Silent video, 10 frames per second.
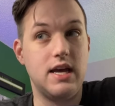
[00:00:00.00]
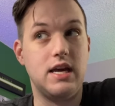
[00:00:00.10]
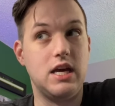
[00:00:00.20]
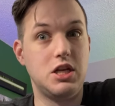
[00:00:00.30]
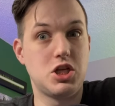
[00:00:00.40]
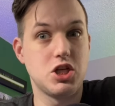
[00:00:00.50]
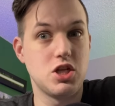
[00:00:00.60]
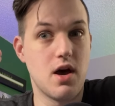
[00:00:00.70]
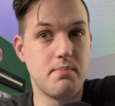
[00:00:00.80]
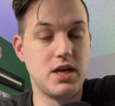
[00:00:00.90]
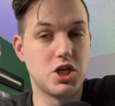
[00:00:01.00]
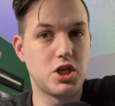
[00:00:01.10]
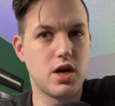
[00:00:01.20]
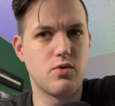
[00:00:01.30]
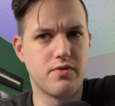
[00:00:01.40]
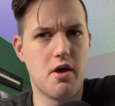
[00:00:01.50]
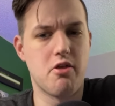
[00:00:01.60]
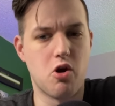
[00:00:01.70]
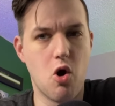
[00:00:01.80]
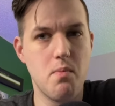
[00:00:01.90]
It's just not being shared with other
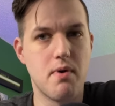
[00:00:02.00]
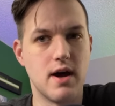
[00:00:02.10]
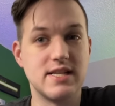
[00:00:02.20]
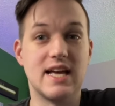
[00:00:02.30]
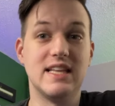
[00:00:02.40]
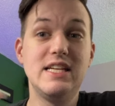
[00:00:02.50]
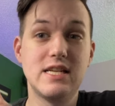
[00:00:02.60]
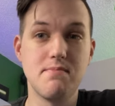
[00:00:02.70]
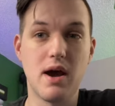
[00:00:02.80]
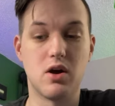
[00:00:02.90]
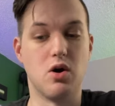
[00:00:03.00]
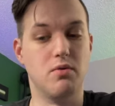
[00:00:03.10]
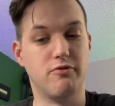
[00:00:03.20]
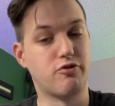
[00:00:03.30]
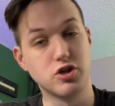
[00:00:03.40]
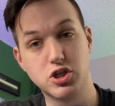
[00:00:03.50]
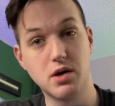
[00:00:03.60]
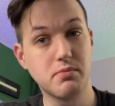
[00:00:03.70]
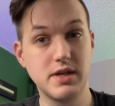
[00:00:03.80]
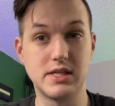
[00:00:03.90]
HomePods, at least in my home. For some
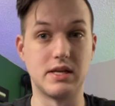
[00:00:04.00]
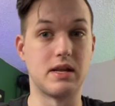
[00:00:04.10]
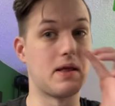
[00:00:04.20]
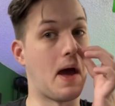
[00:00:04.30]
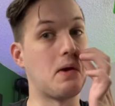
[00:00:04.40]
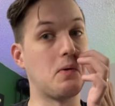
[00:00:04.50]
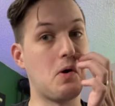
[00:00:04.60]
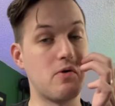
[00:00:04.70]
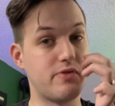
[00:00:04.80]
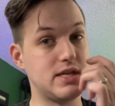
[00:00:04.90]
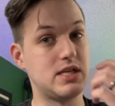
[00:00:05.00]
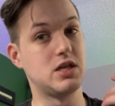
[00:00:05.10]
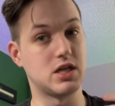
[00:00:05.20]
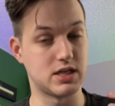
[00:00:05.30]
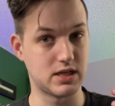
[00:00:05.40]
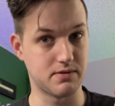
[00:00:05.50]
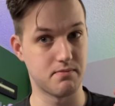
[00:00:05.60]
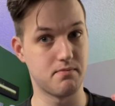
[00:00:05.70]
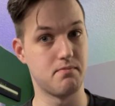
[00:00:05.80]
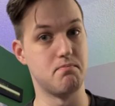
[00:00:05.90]
reason, I don't know if this is just
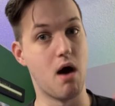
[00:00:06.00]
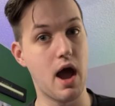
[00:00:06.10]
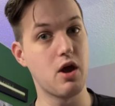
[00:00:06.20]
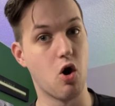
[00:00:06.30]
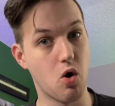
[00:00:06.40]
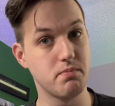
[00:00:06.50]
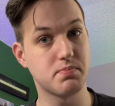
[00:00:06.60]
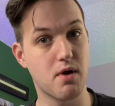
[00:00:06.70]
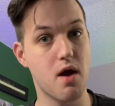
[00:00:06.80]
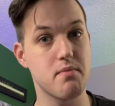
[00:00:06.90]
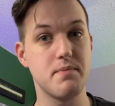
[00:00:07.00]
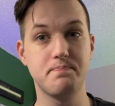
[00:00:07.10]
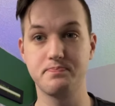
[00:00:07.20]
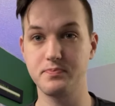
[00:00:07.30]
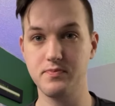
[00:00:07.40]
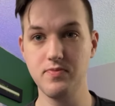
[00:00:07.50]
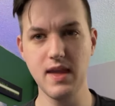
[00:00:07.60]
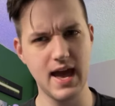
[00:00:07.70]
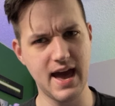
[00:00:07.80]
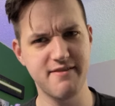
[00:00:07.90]
my home's problem. I
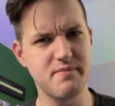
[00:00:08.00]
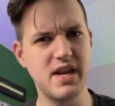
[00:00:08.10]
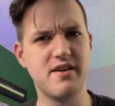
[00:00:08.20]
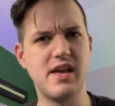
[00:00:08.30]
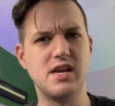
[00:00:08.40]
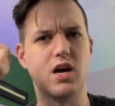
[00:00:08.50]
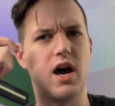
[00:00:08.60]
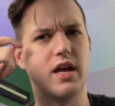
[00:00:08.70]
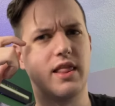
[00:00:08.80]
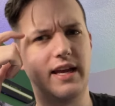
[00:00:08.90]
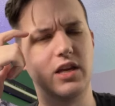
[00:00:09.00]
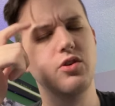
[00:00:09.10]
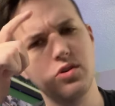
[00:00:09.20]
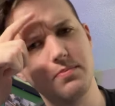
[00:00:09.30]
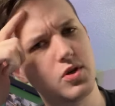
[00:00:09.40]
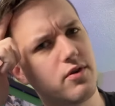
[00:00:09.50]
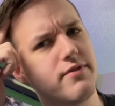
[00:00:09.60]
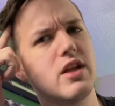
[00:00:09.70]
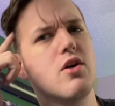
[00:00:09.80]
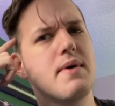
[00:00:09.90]
have made a YouTube short
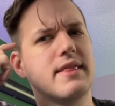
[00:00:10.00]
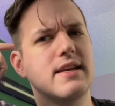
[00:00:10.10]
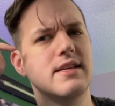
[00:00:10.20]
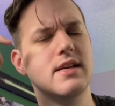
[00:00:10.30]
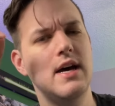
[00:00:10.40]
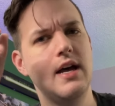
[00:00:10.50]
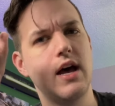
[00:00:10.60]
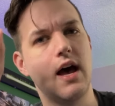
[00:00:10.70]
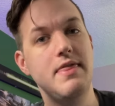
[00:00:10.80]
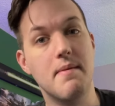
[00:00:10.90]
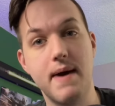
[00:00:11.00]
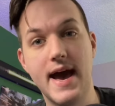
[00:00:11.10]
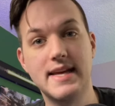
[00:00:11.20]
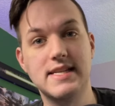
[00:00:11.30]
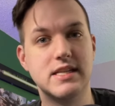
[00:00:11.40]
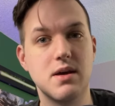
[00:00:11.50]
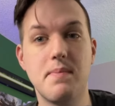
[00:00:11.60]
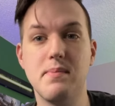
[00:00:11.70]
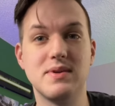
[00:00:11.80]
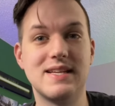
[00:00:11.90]
video about this in the past, and some
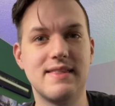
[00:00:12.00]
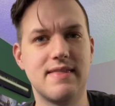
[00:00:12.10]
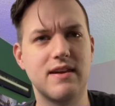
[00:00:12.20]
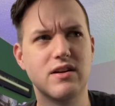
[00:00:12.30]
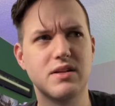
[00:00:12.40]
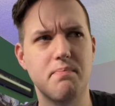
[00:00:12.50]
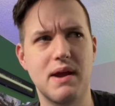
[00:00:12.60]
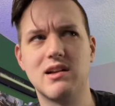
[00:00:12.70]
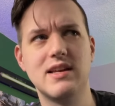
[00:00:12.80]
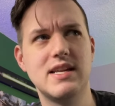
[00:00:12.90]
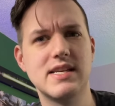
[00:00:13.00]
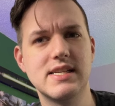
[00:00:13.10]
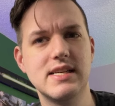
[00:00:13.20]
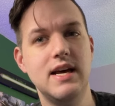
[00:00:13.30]
people said that theirs apparently does it.